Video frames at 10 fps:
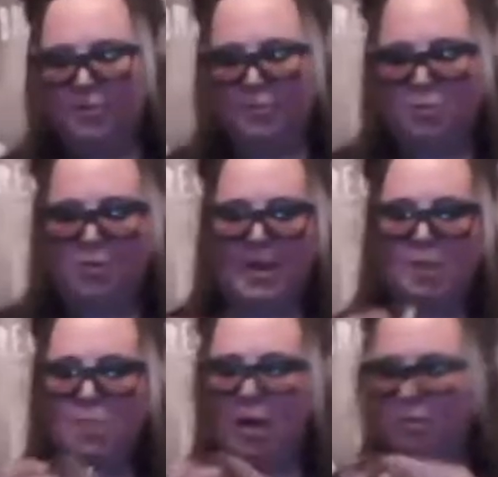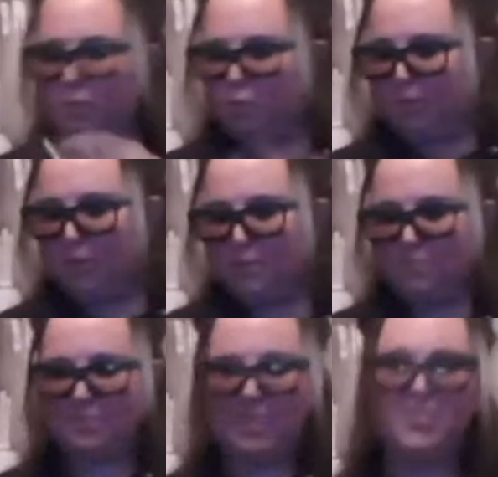swirl that around a little
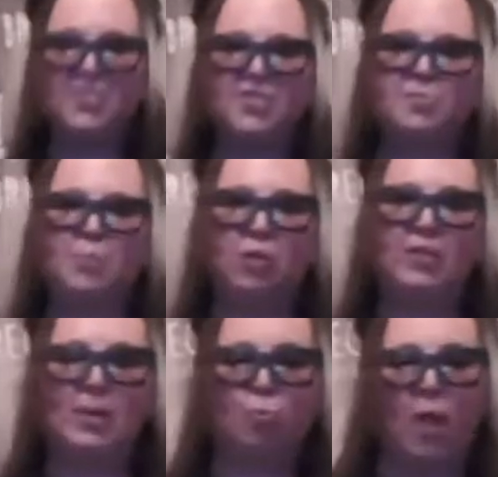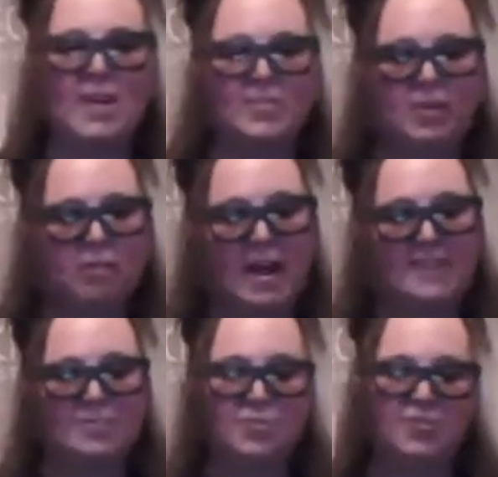bit. And this is building right in the
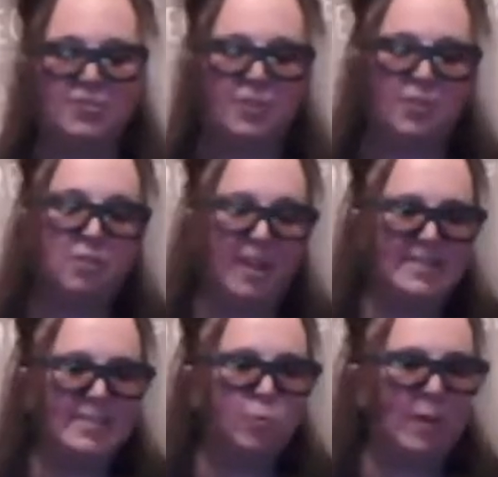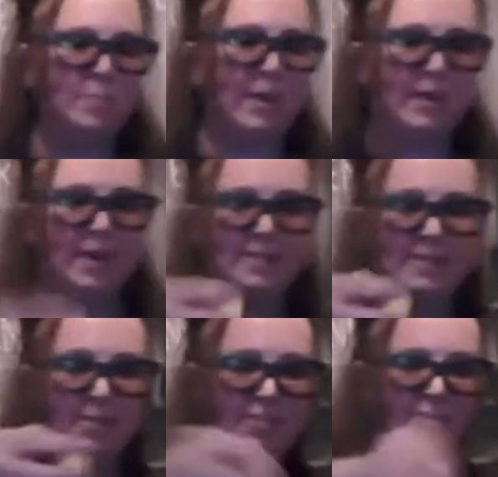glass, which is another classic way to make
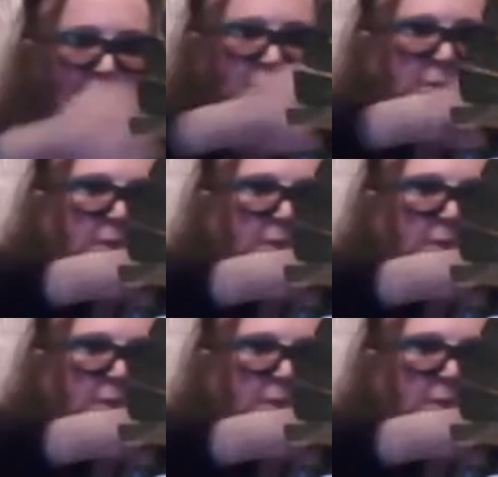cocktails.